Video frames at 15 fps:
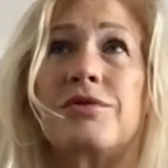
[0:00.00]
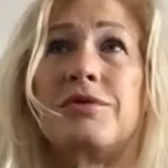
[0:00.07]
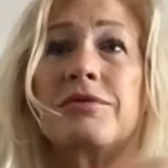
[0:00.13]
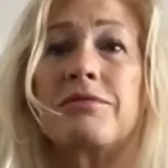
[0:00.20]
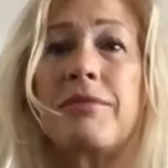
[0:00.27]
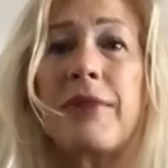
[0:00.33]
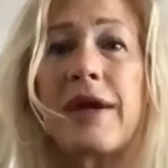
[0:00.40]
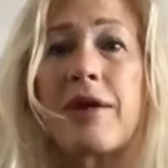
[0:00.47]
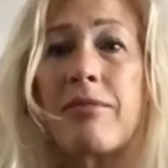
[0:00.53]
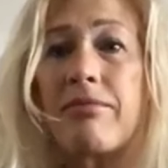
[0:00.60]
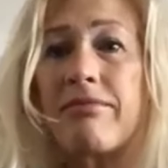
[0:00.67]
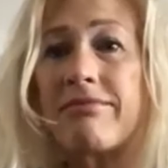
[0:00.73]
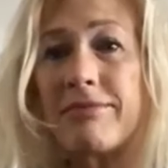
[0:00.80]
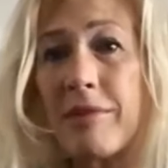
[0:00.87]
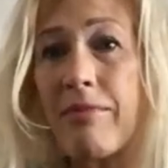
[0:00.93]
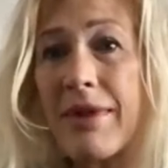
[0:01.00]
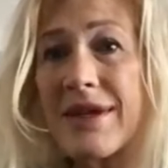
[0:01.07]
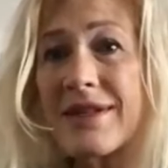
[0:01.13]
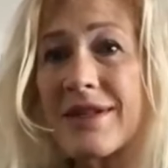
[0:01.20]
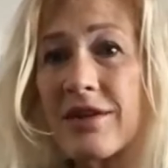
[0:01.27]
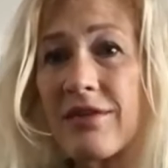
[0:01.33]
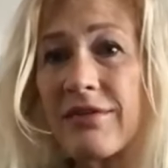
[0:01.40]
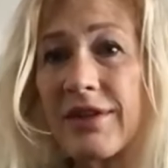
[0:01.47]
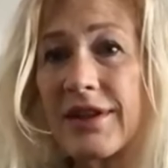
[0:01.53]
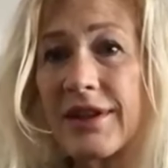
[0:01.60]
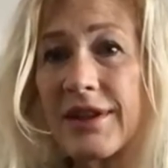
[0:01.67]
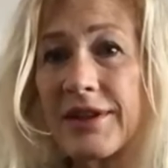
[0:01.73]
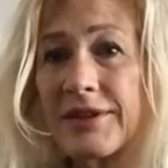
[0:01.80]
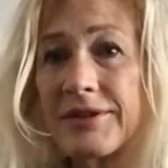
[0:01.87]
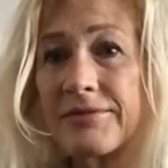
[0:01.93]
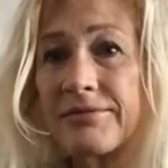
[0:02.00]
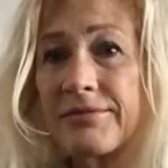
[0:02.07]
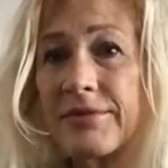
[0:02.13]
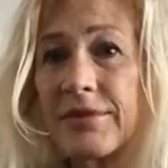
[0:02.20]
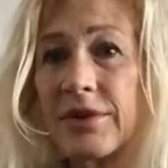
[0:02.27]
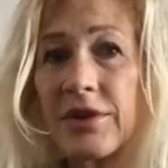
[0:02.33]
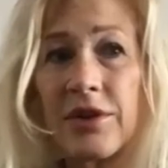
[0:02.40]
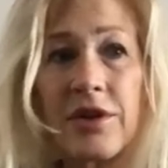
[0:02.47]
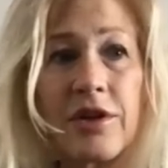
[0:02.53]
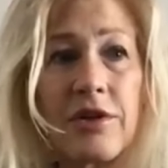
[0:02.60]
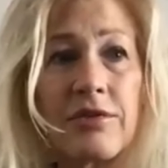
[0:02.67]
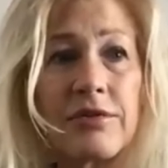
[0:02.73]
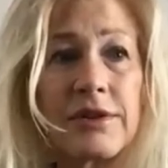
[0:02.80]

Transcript: make the best of it. You know,